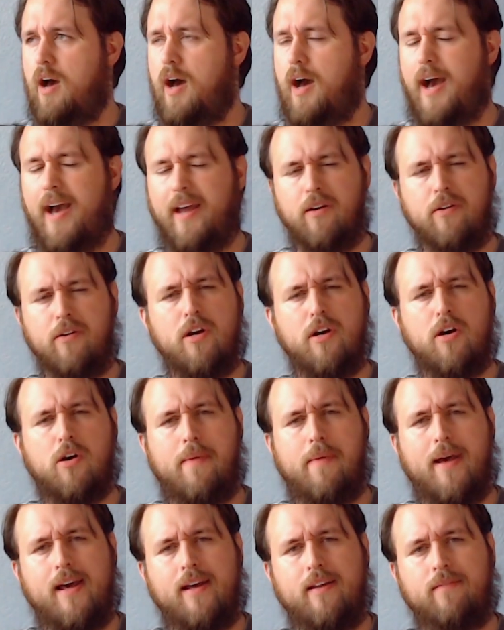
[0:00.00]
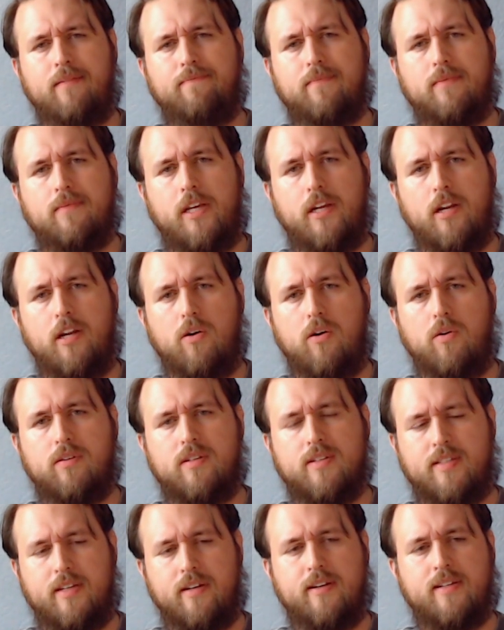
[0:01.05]
I don't know, man. You know,
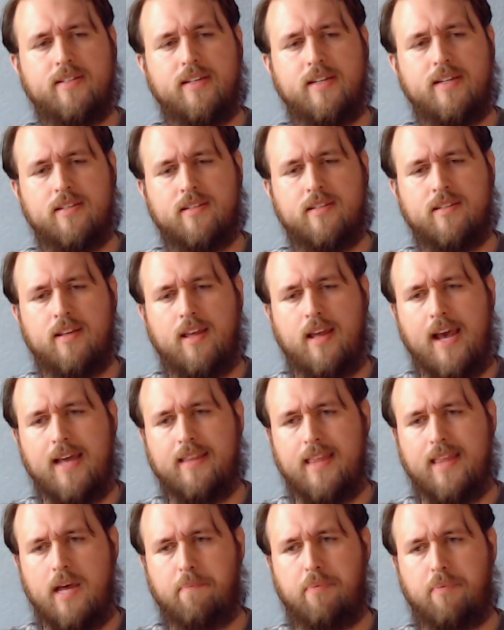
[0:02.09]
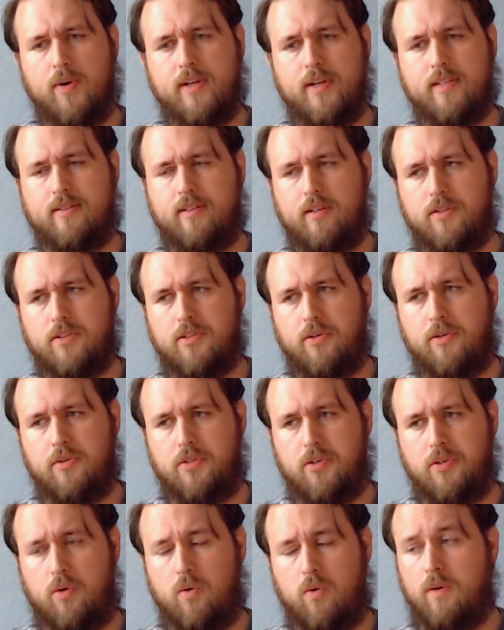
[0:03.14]
the series is, at that point, still
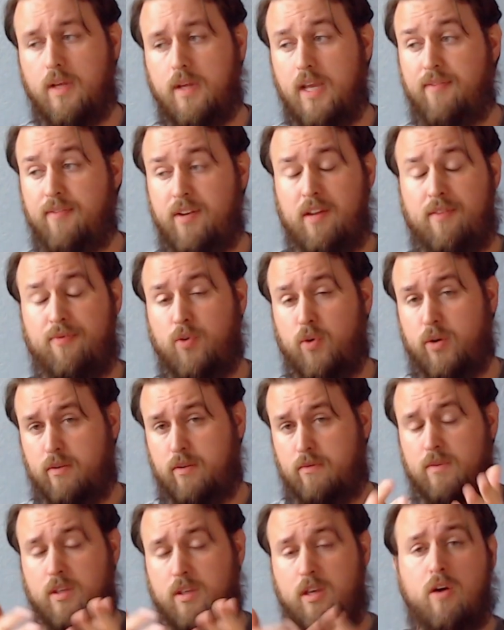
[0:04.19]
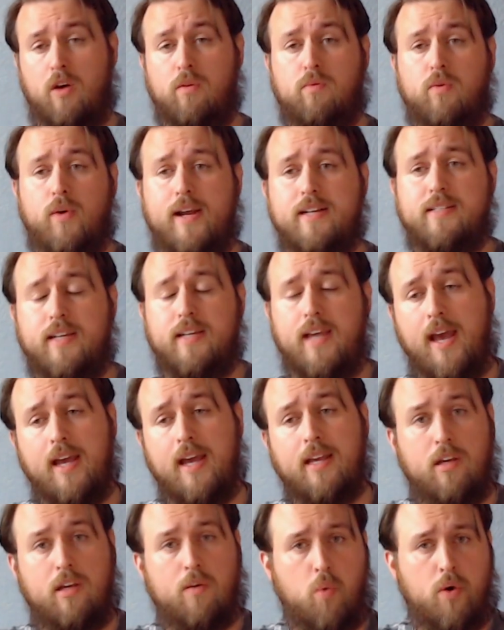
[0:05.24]
2-2. Even if we're, you know, granting,
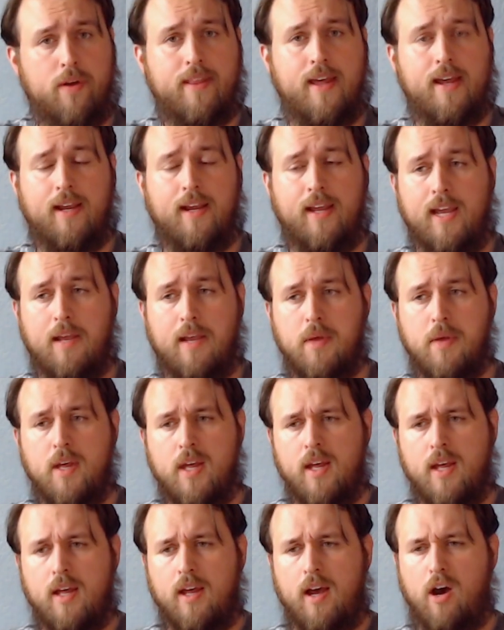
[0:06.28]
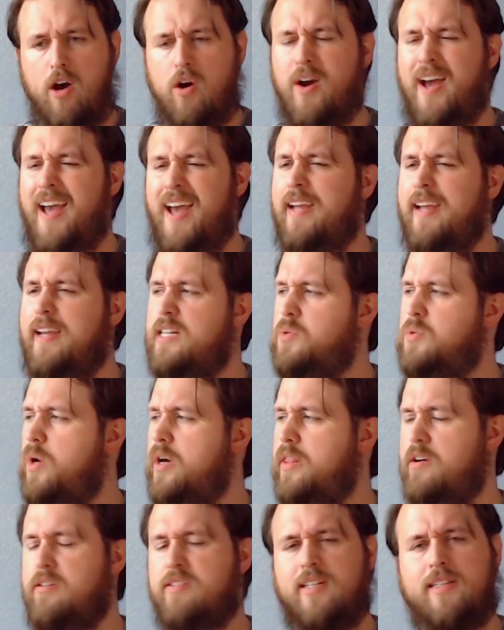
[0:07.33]
hey, you won that game. Oh, hey, guess
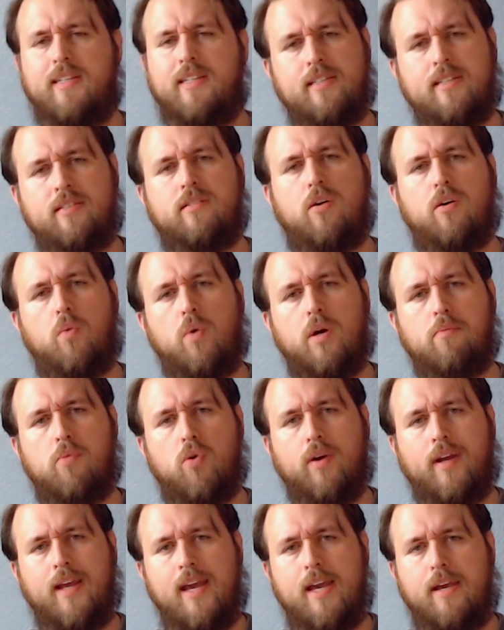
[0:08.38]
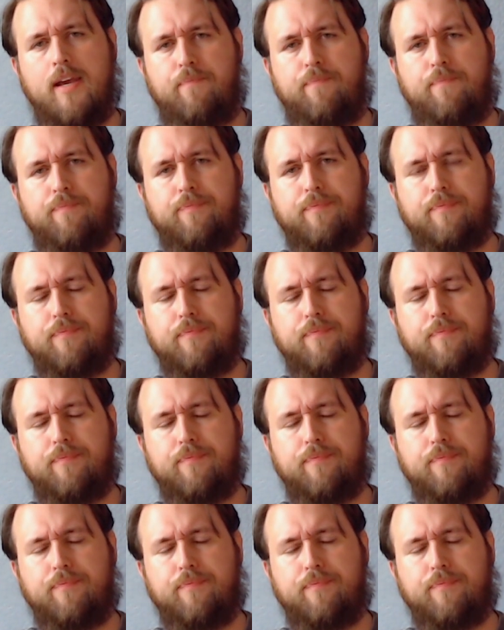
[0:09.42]
what? There's at least still one more game.